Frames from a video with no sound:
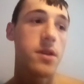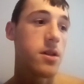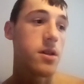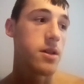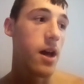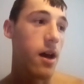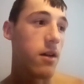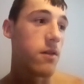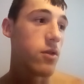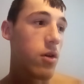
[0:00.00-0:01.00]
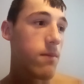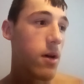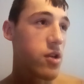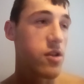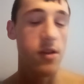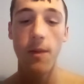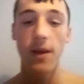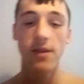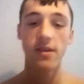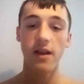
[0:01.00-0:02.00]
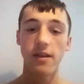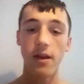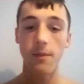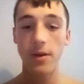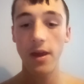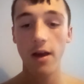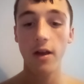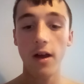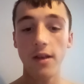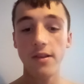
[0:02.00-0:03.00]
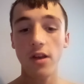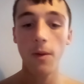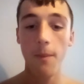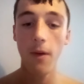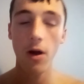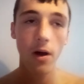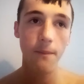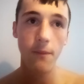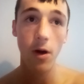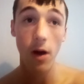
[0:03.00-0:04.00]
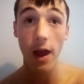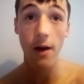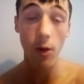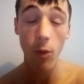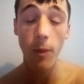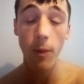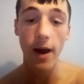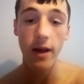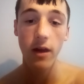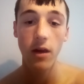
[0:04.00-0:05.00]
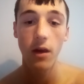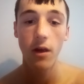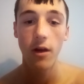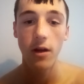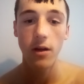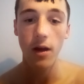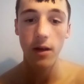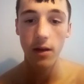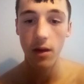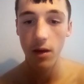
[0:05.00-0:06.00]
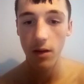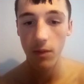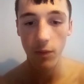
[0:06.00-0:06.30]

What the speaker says: Yeah, not much to be said here, but yeah guys, I will be back, like, with